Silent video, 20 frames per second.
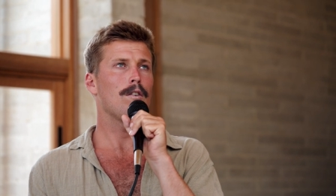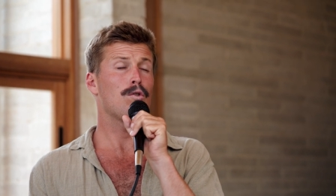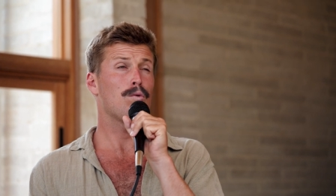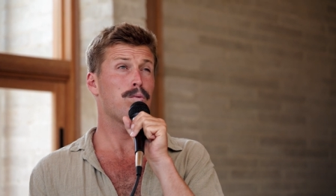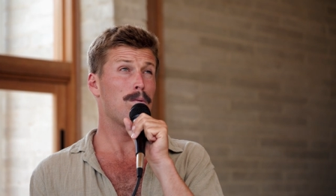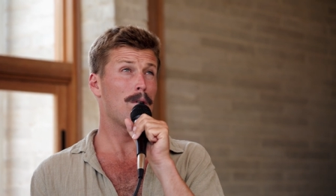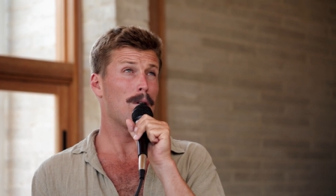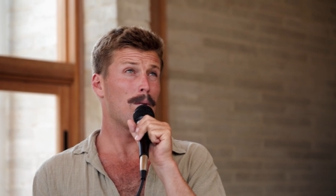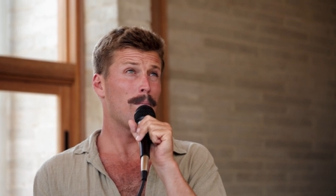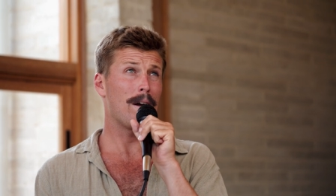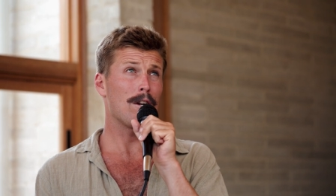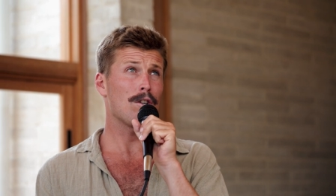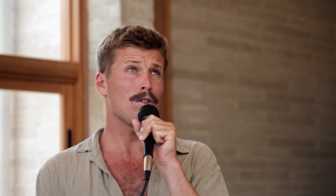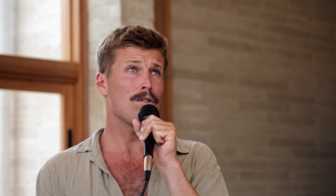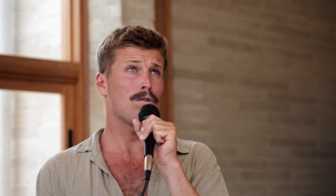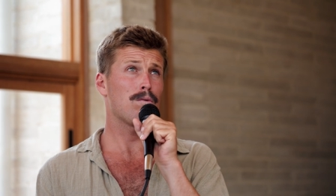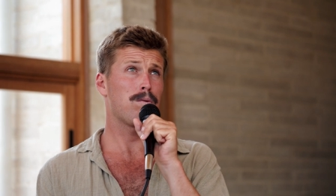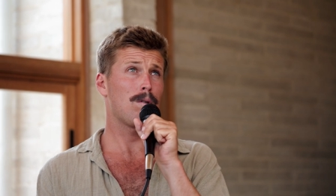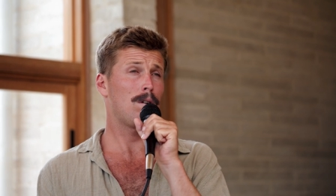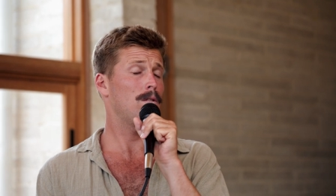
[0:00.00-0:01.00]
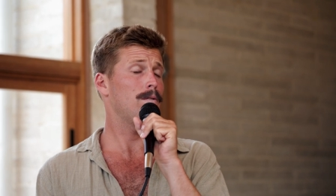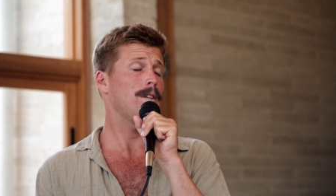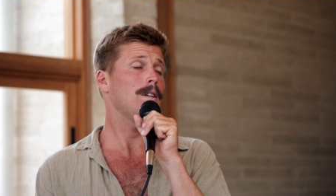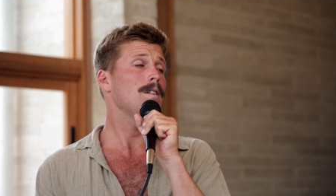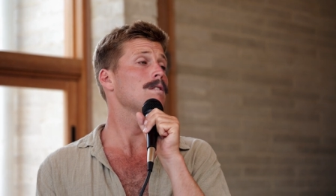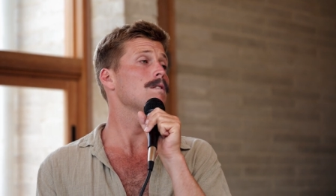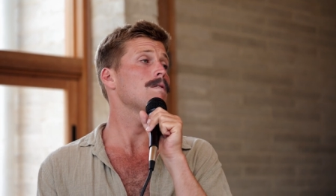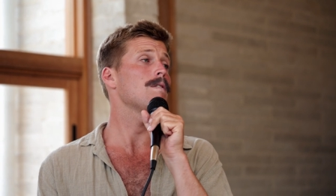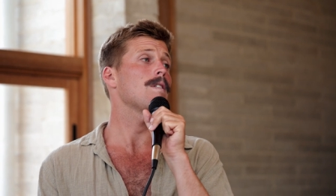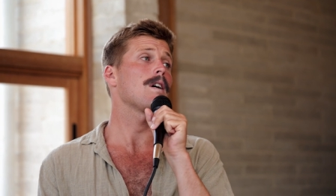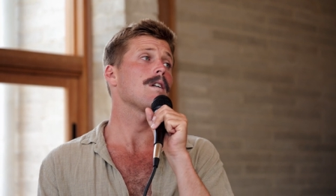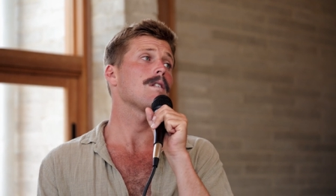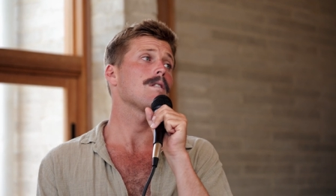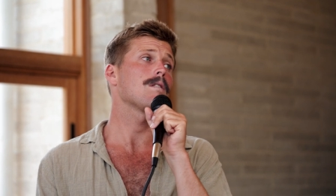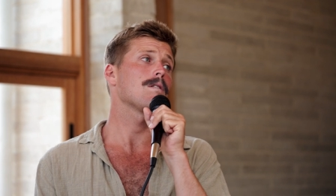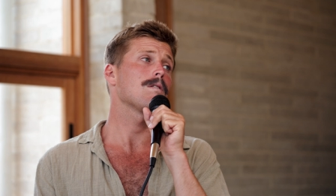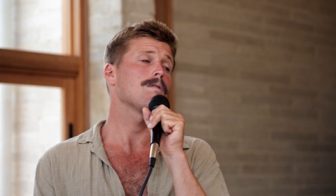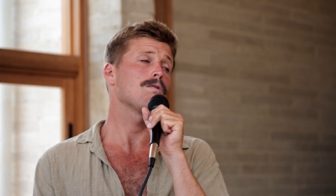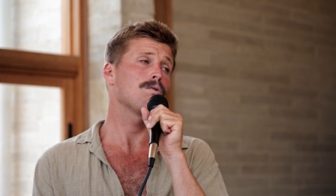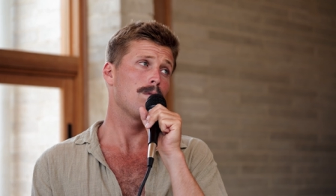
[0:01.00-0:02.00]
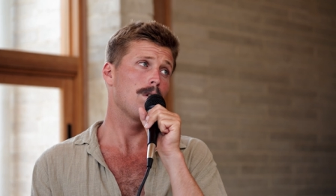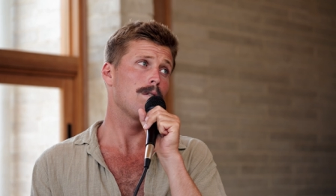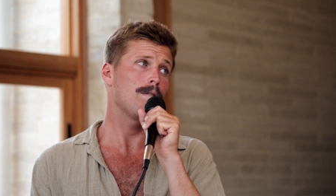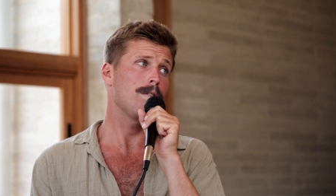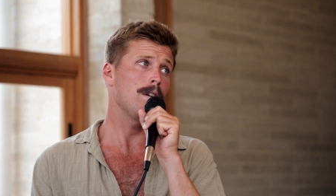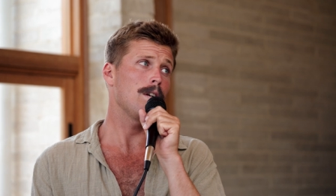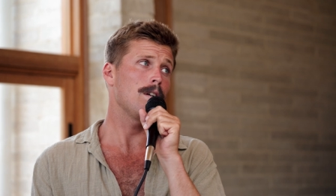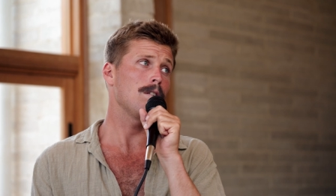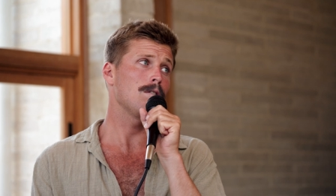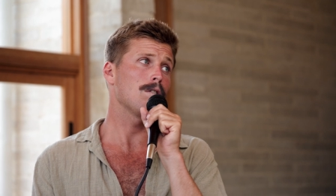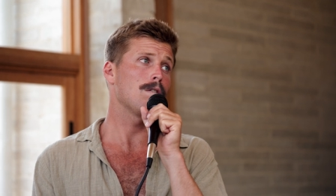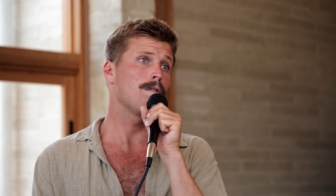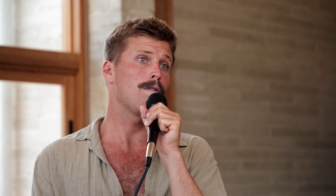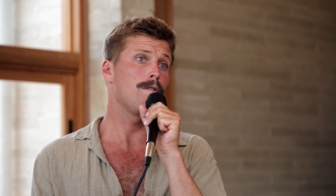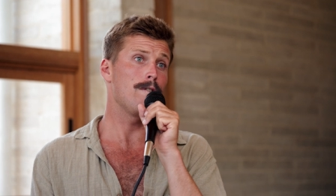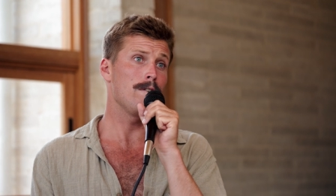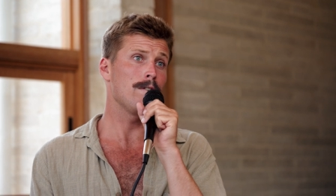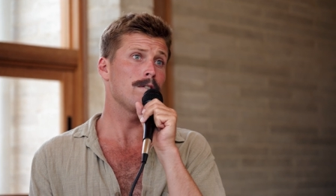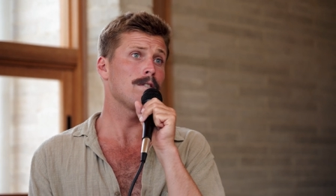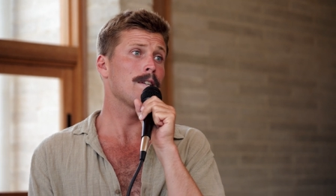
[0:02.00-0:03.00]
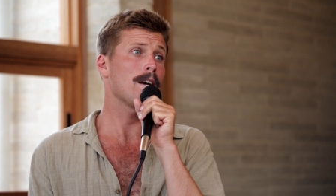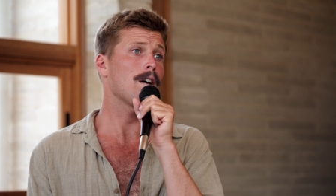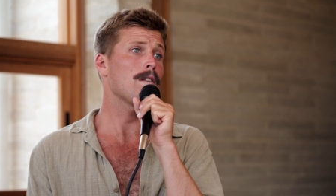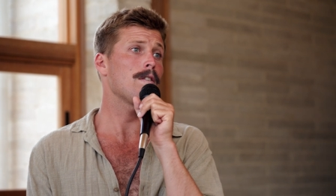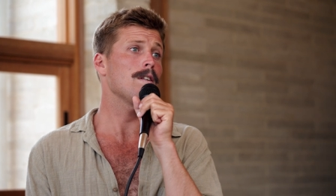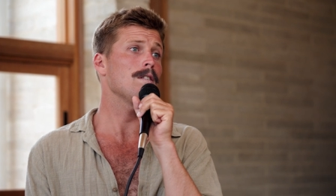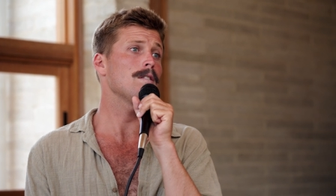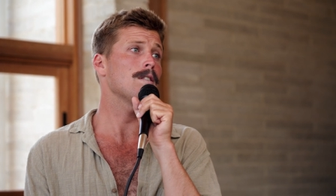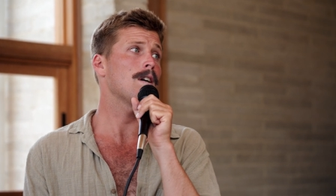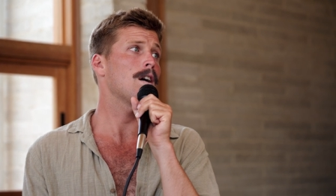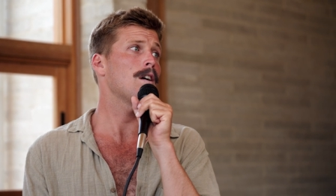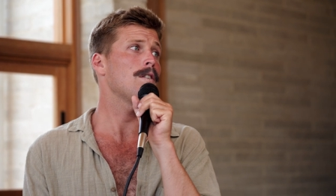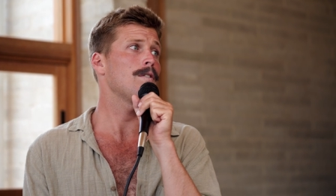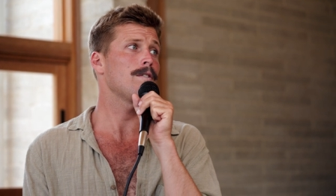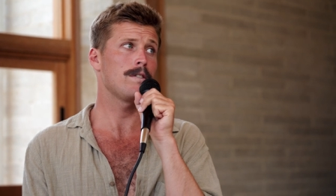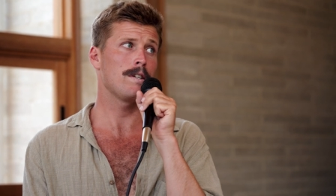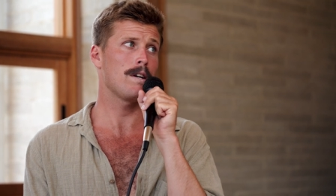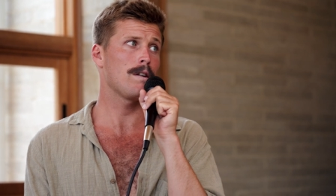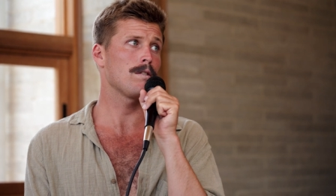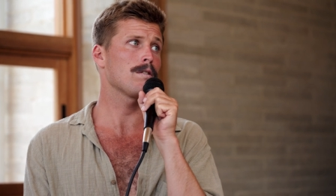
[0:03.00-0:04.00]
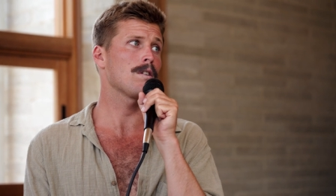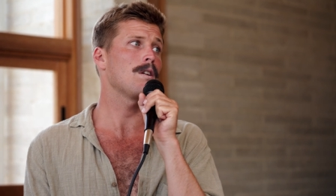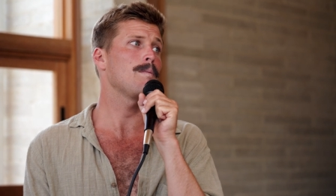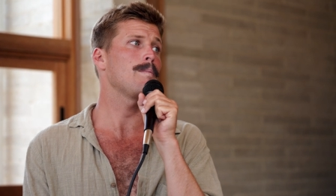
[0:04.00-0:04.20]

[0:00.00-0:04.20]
tw- imagine 12 years of that 12 years of this is how things are and this is how oh, it's yeah.